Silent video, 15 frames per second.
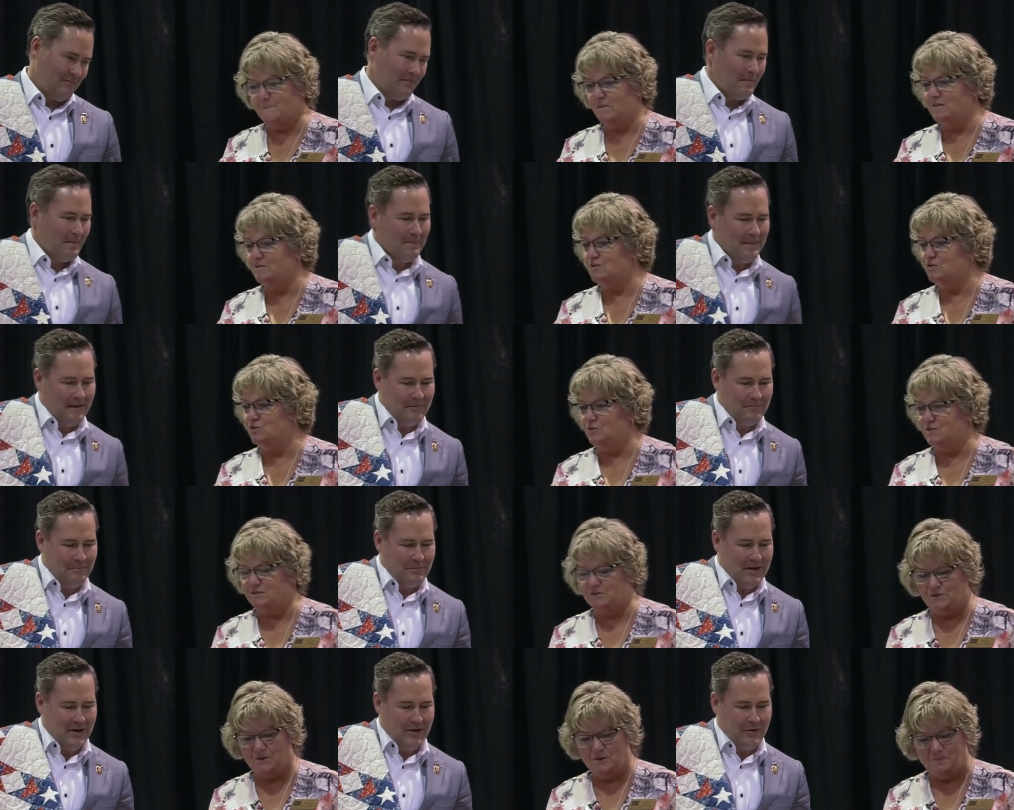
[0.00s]
Speaker 1: This is yours,
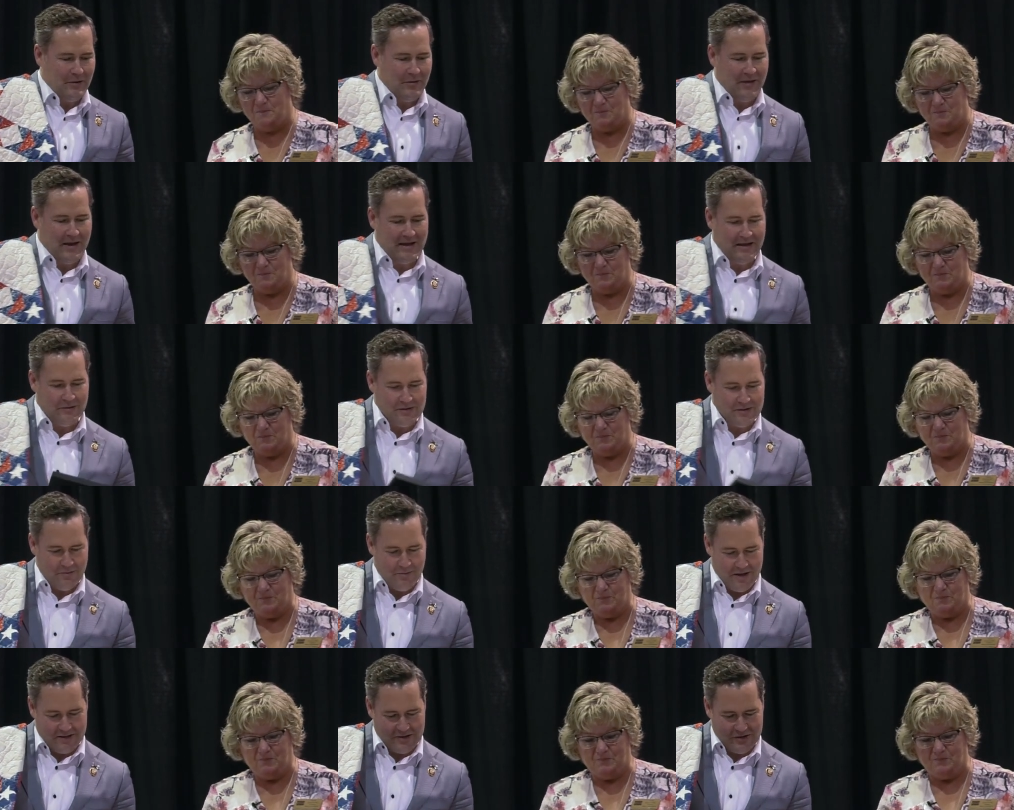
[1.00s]
sir. Thank you so
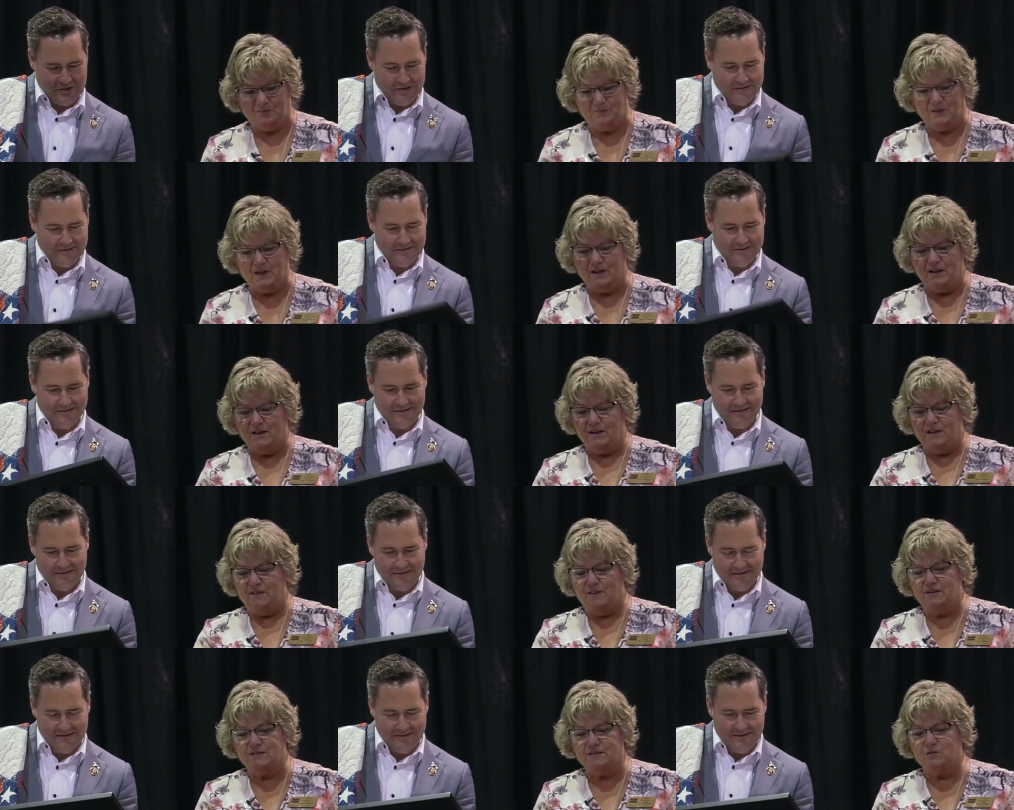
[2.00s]
much.
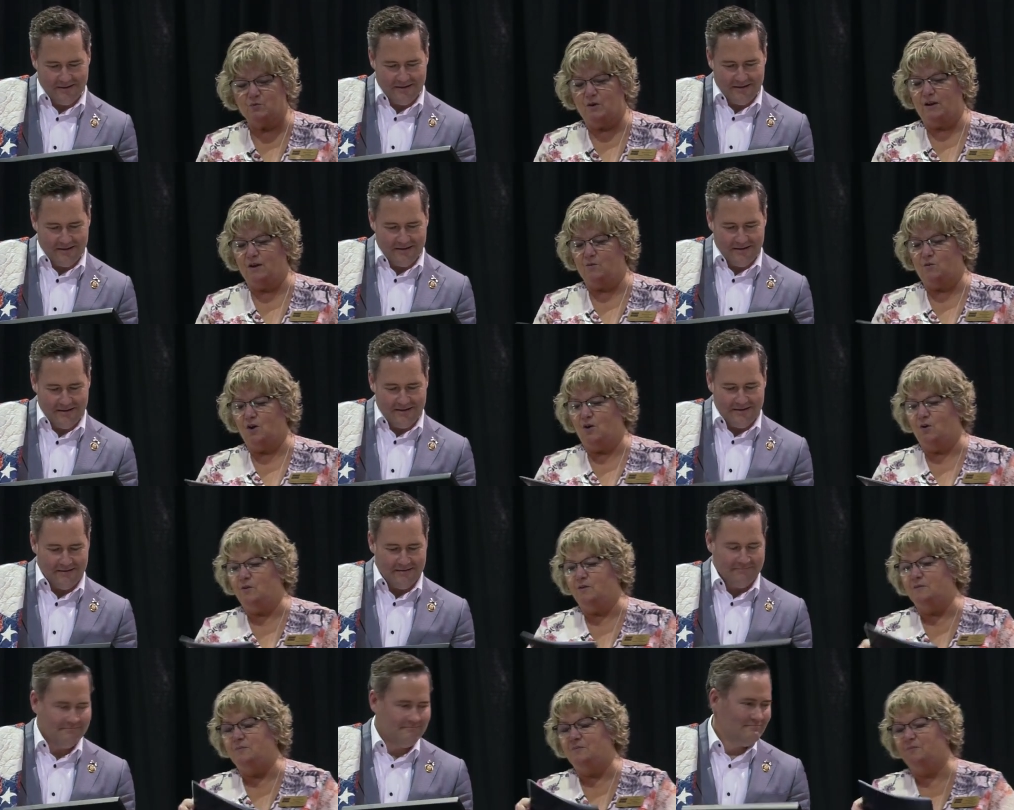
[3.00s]
This is what I
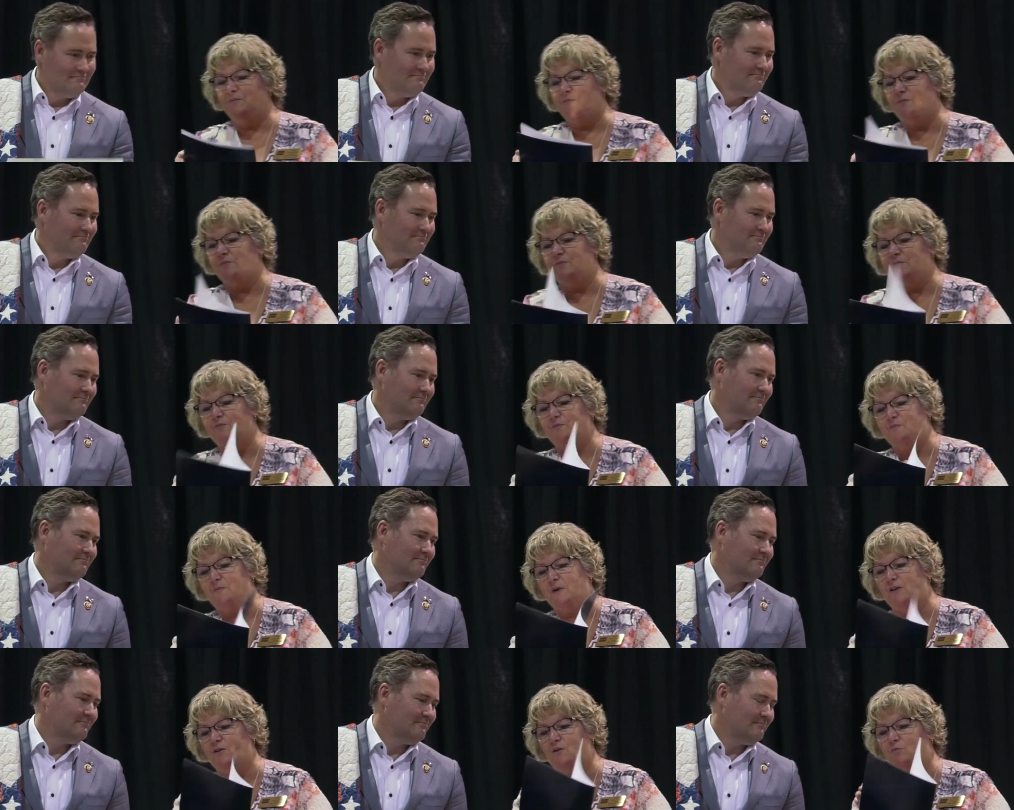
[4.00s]
wrote,
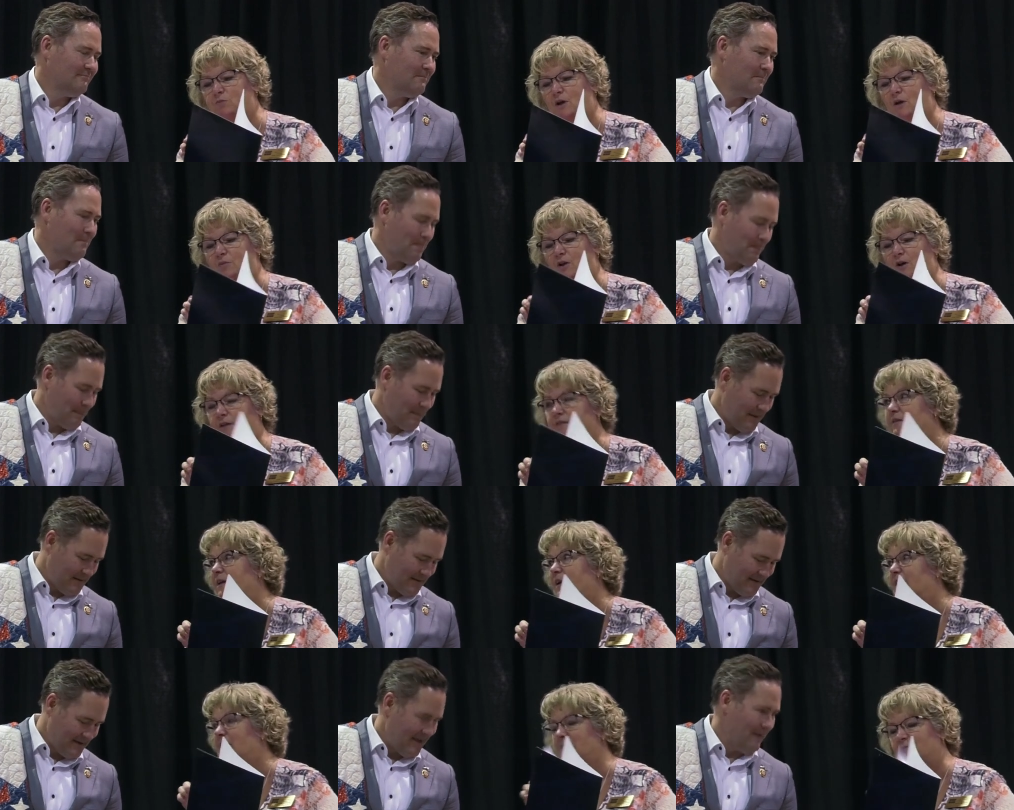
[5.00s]
my little blah blah
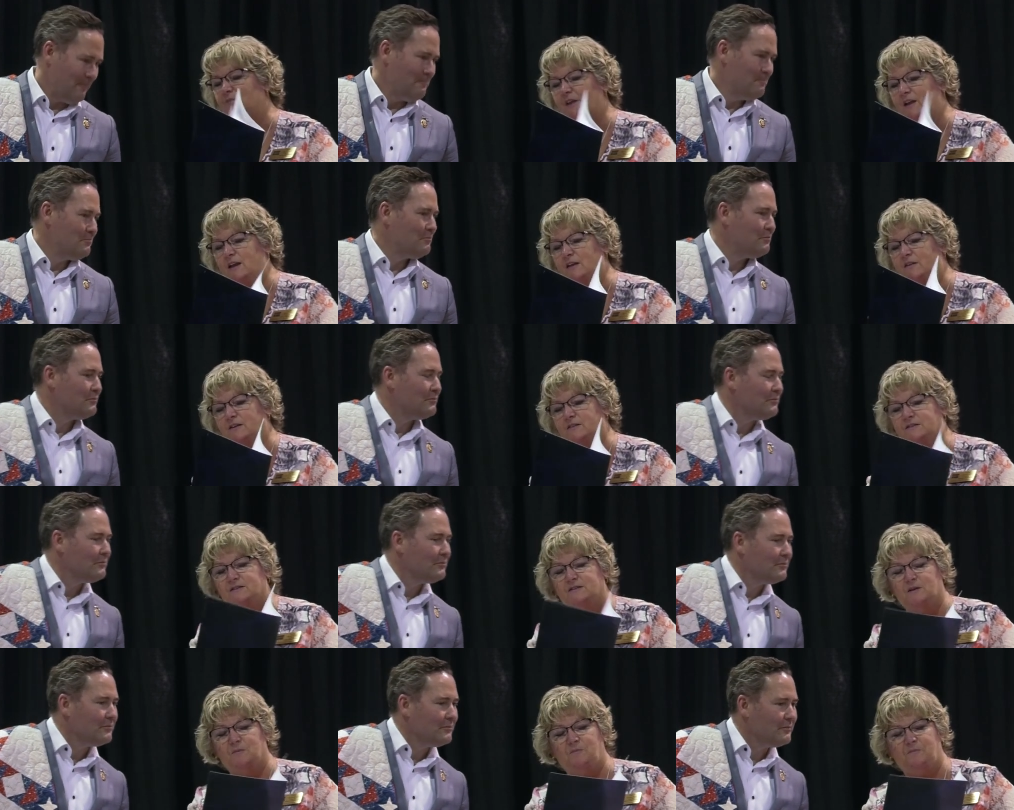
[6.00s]
today, and this
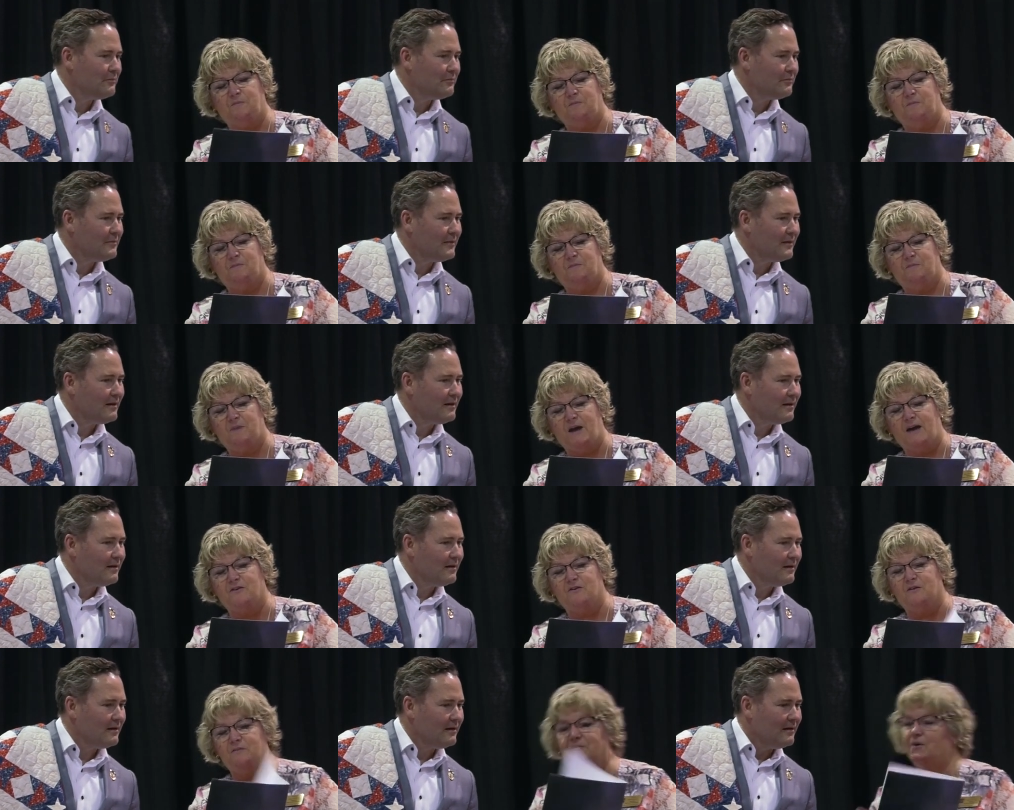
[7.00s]
is the
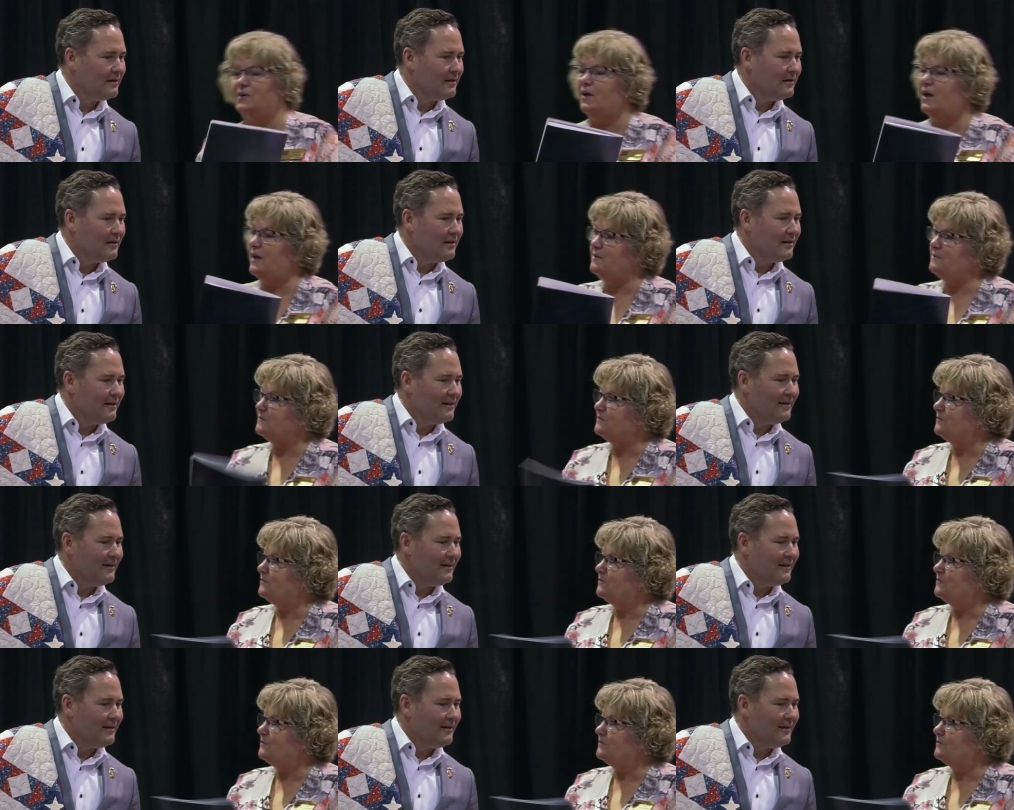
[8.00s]
pattern. Okay? Thank